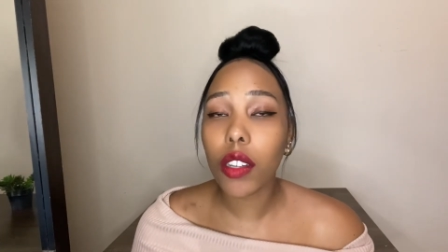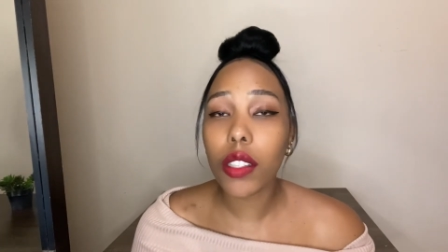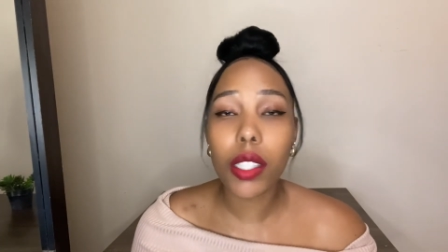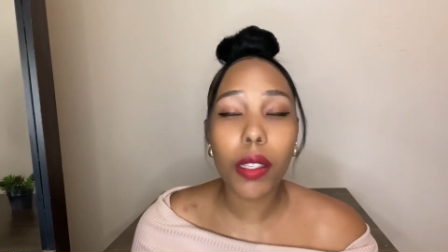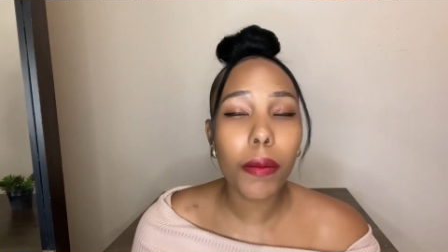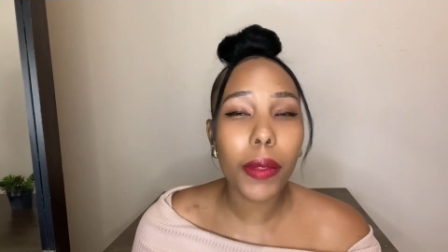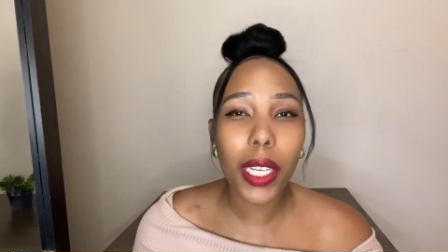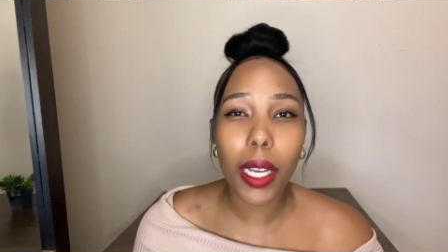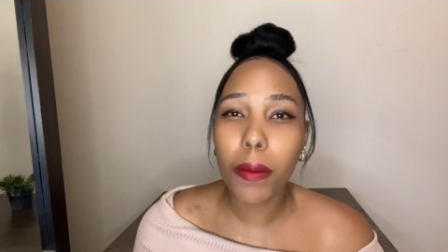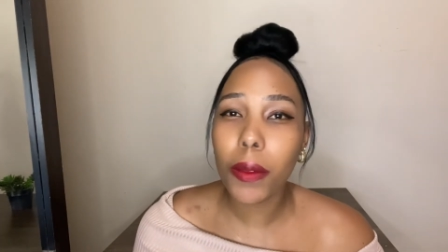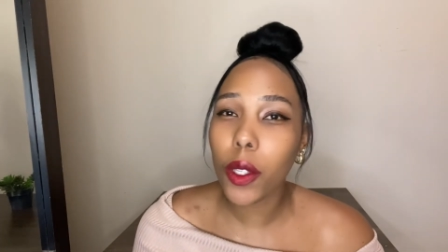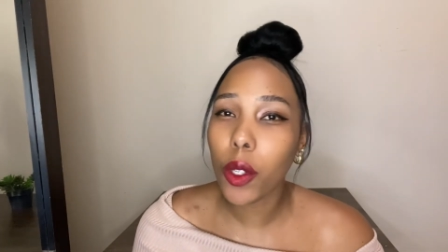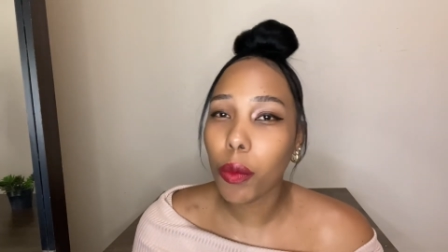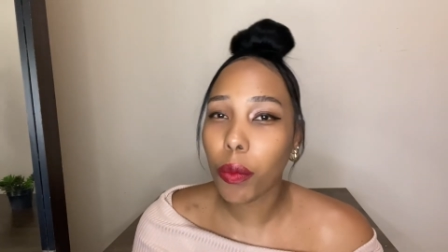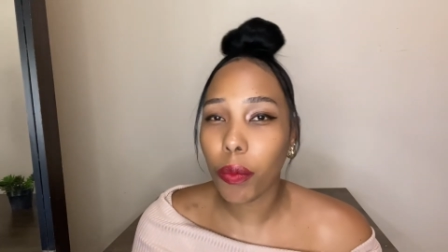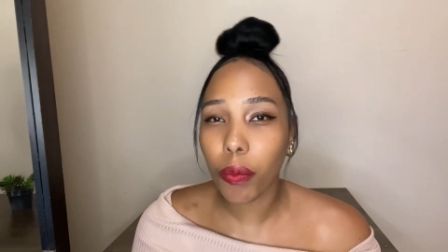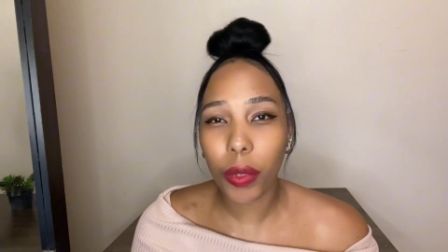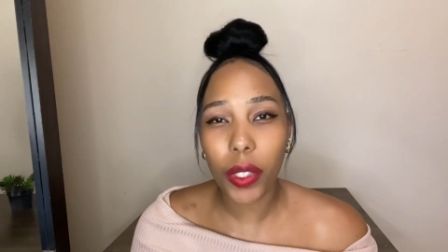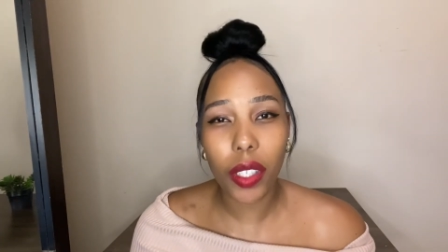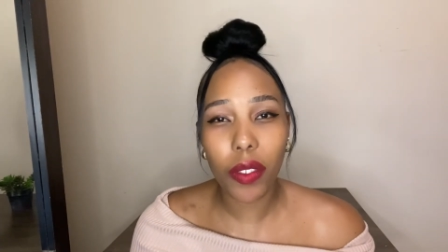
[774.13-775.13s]
Sometimes they'll
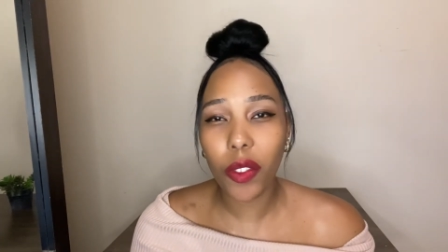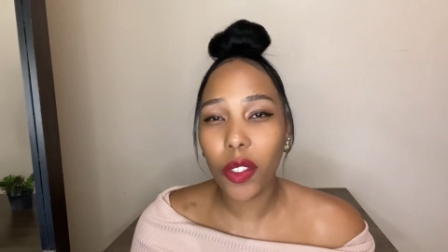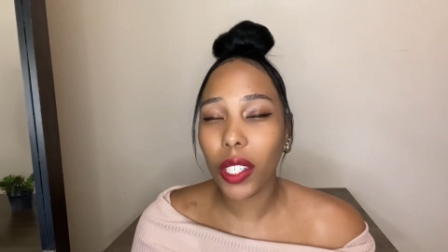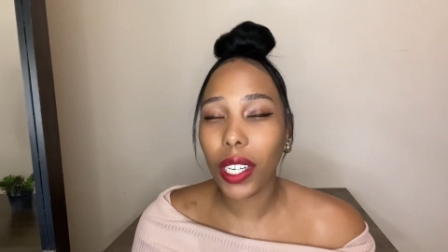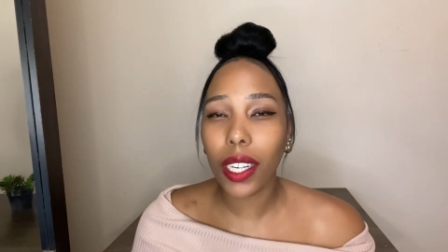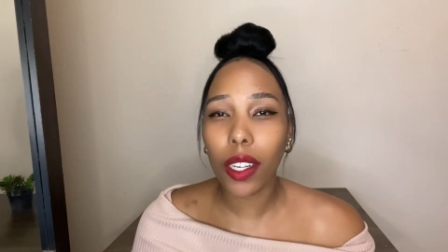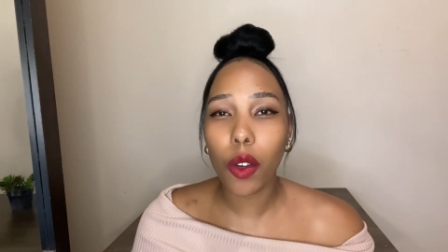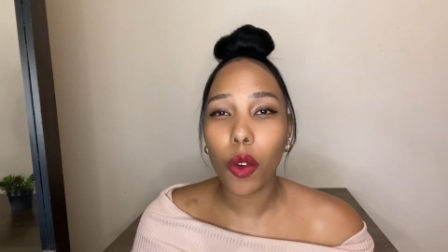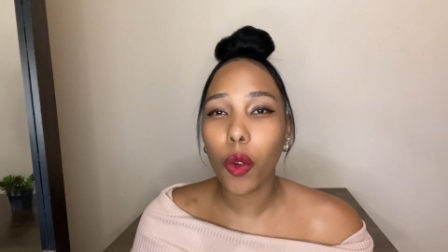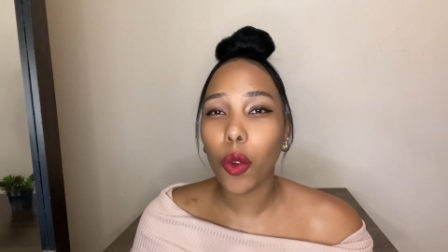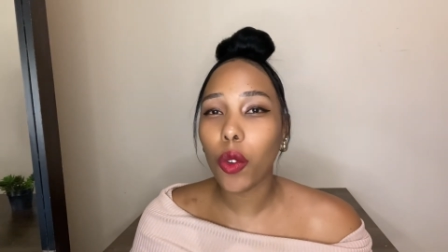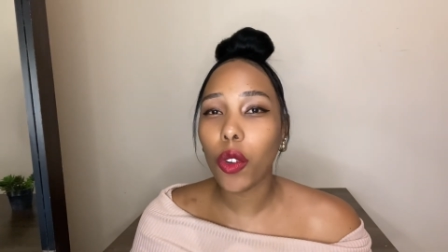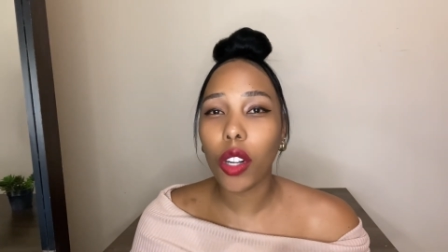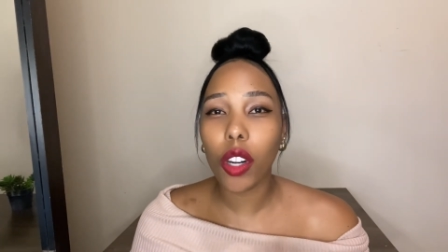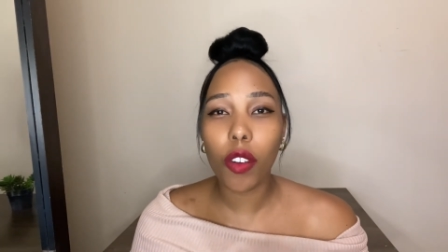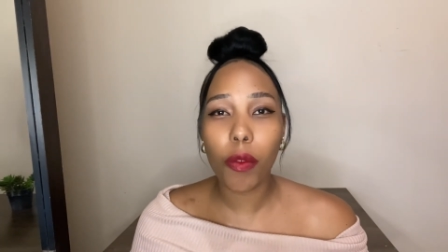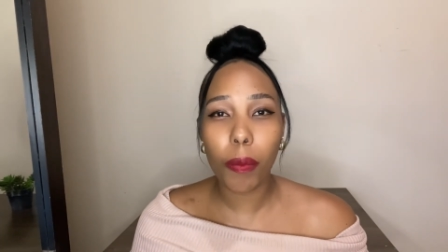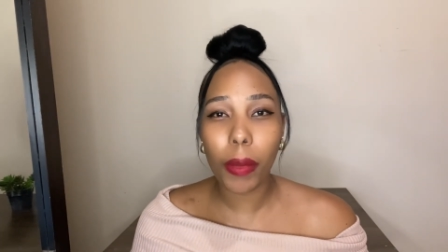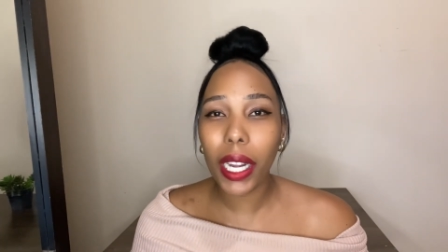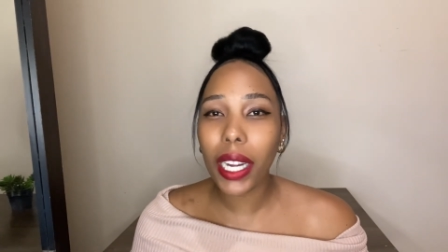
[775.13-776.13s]
give you like a whole lot
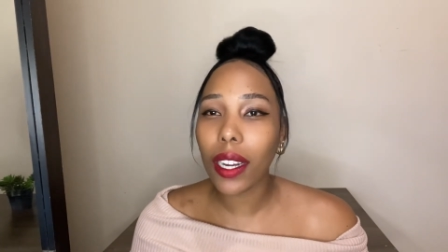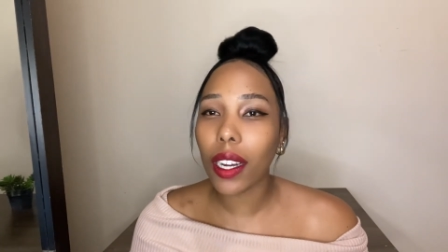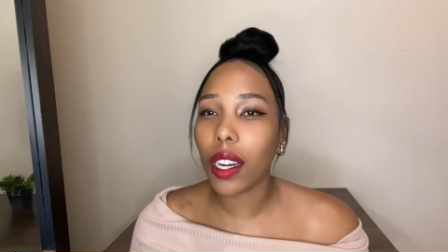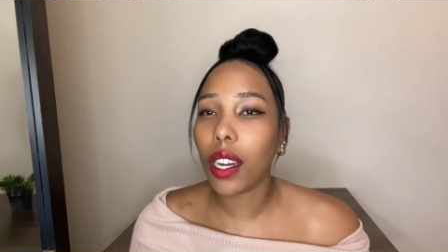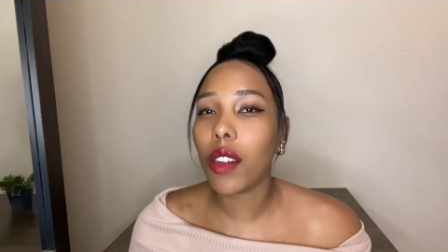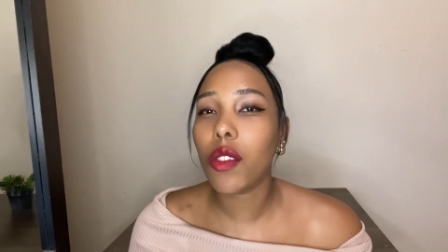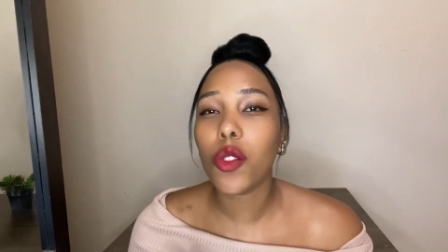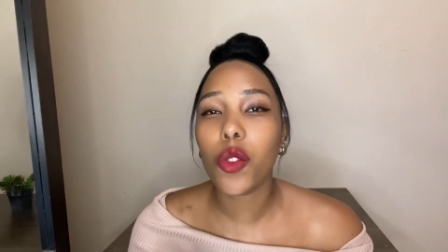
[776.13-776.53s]
of bank accounts.